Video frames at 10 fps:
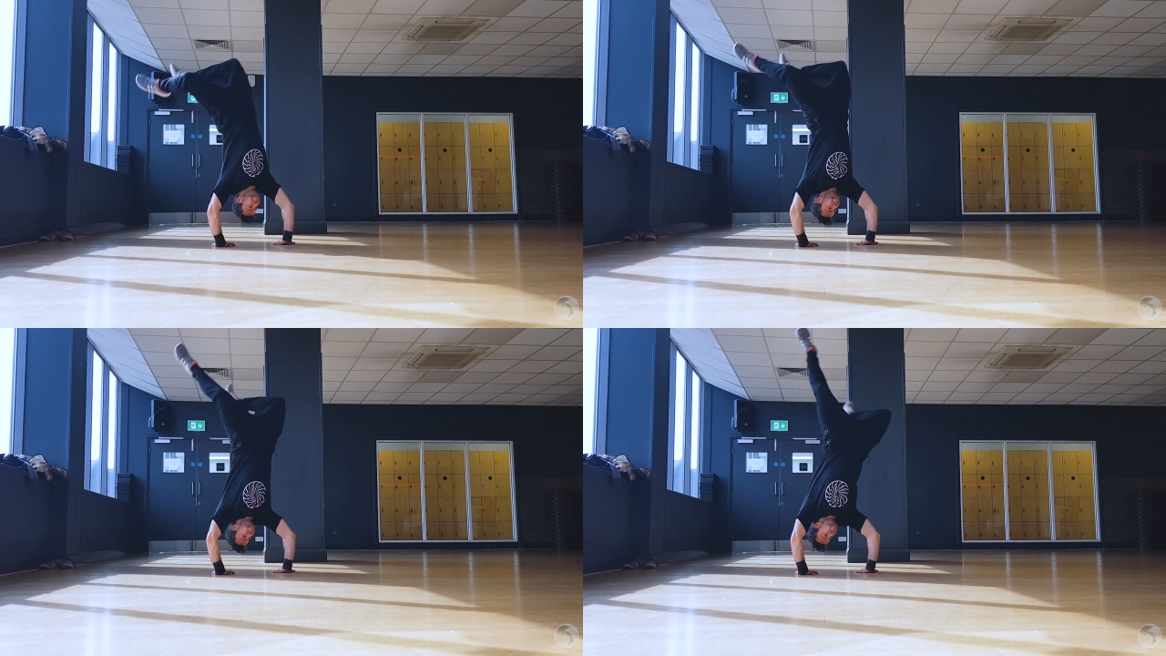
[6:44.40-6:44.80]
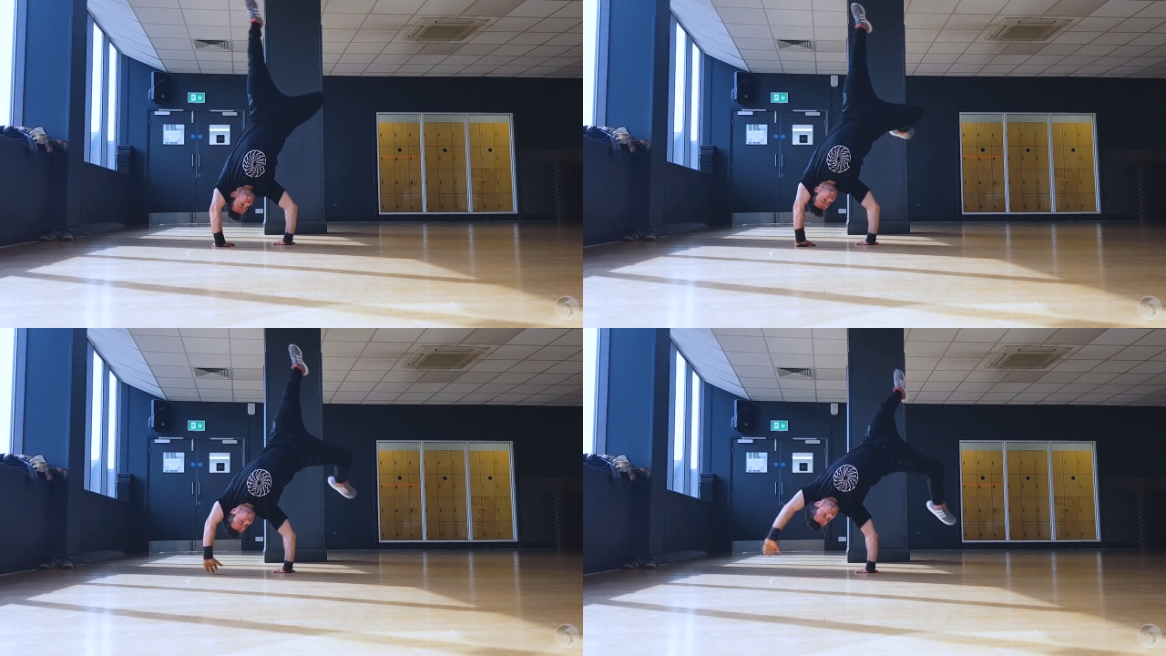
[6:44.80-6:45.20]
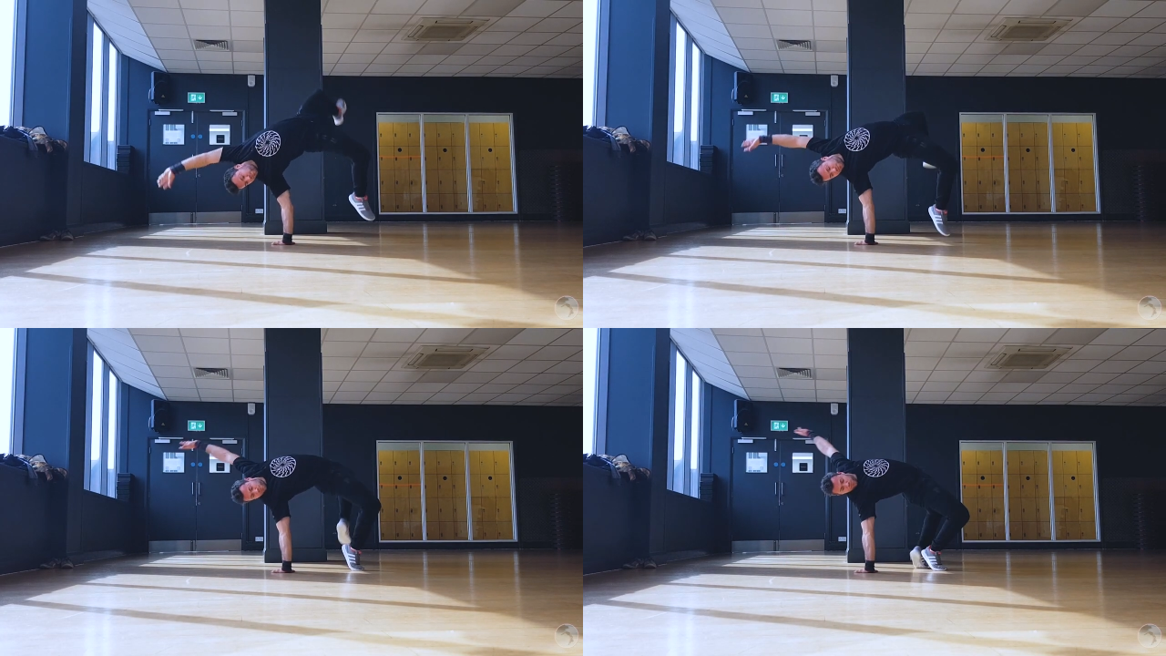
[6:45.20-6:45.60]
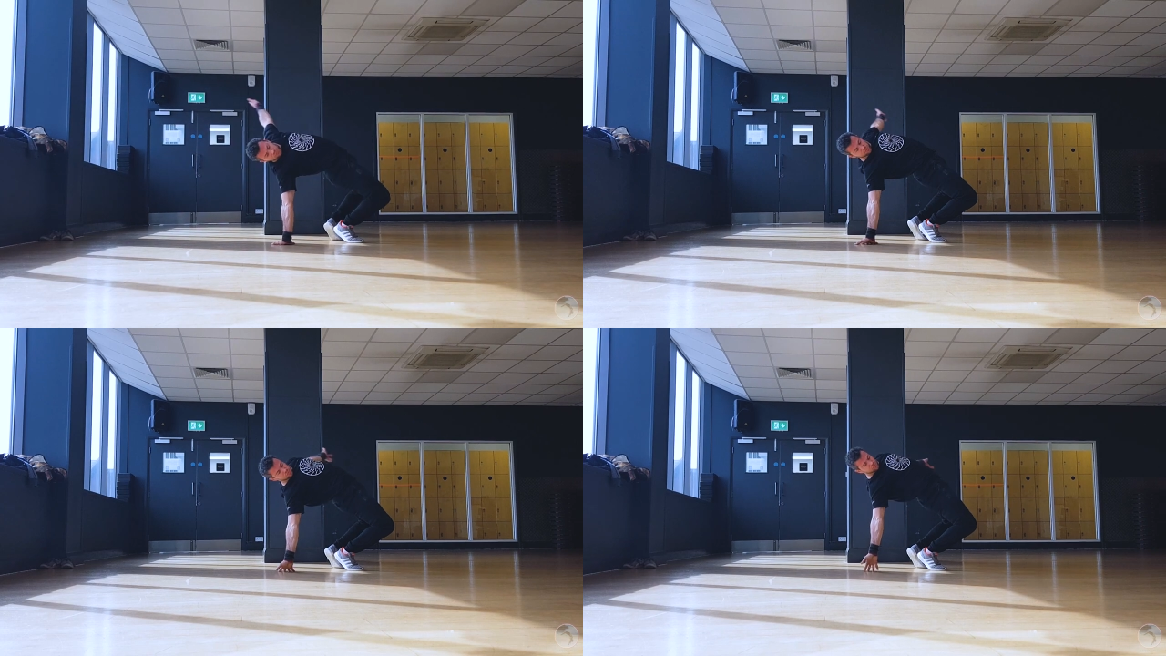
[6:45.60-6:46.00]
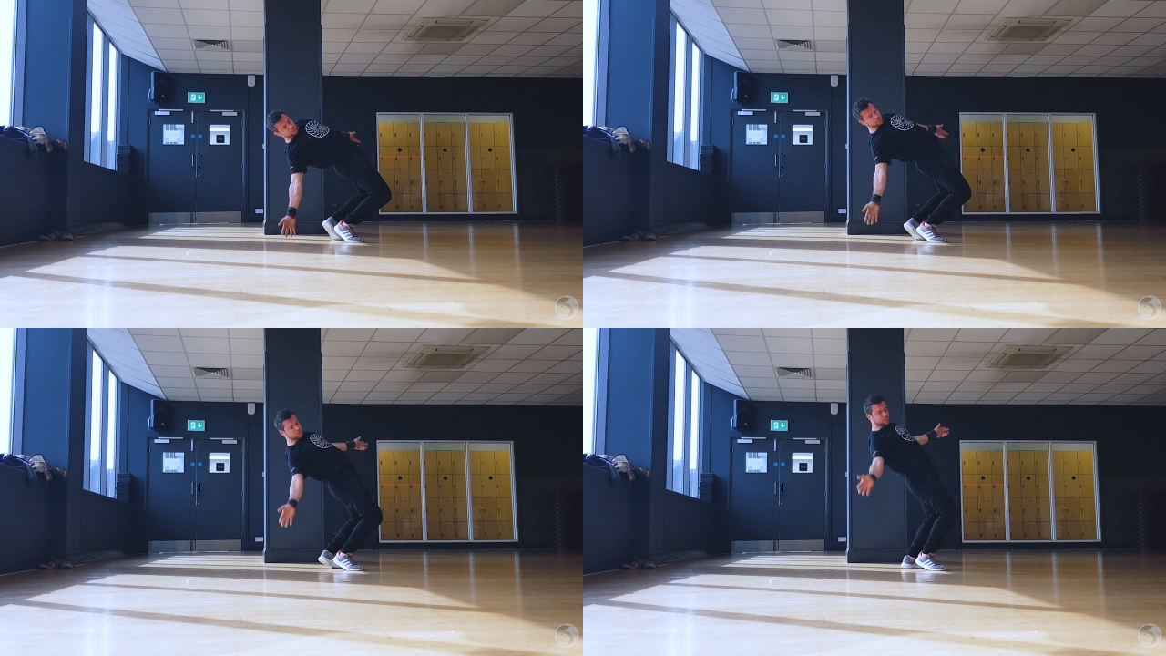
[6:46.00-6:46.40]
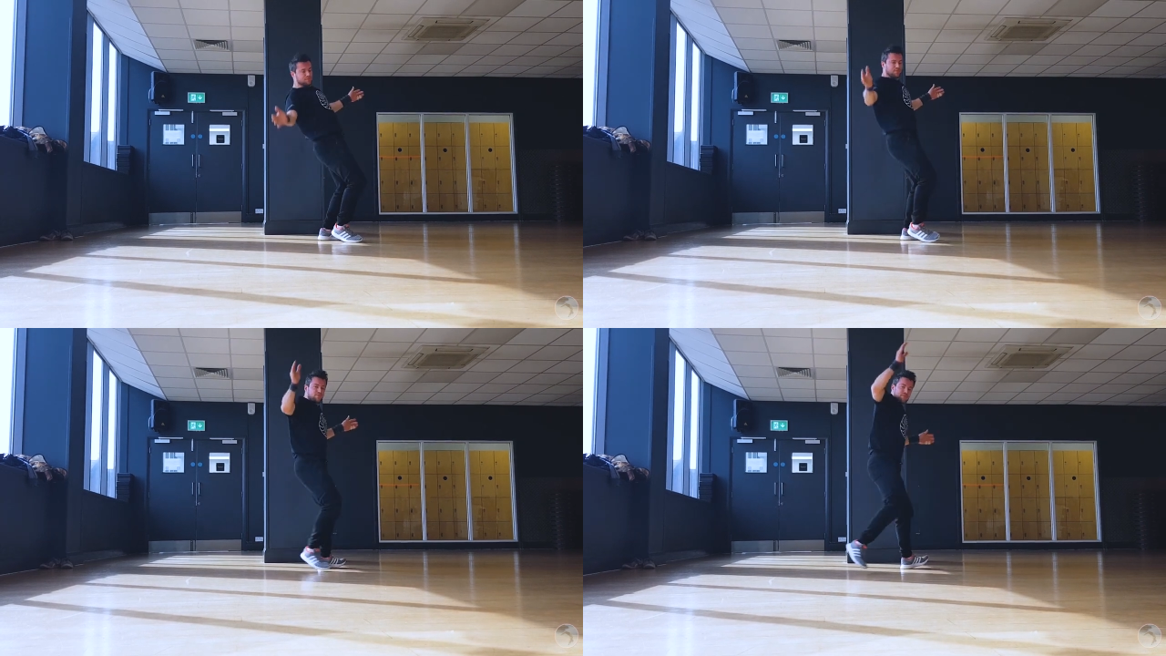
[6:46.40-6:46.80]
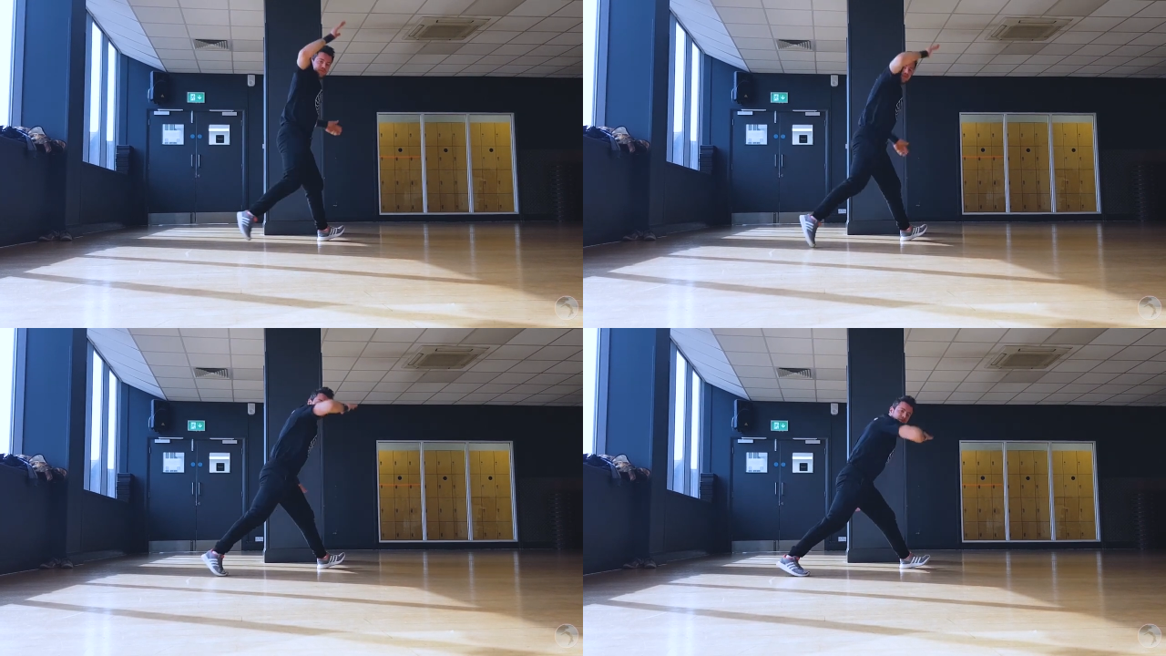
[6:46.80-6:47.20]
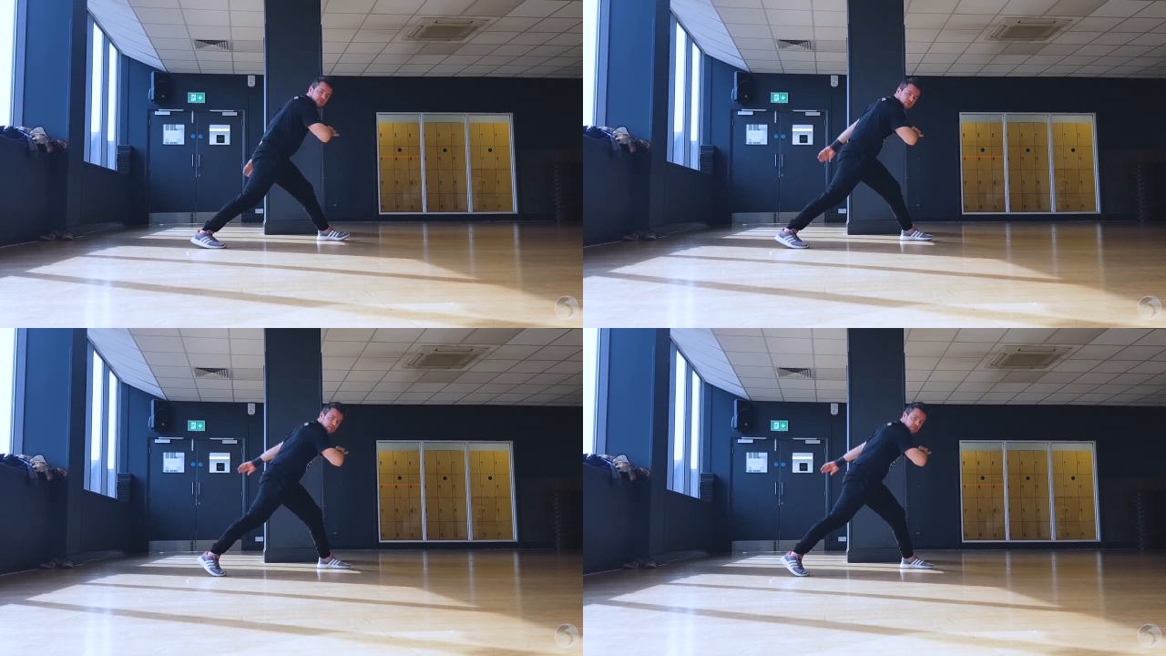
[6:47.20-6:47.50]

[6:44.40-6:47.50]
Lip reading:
(no speaker visible)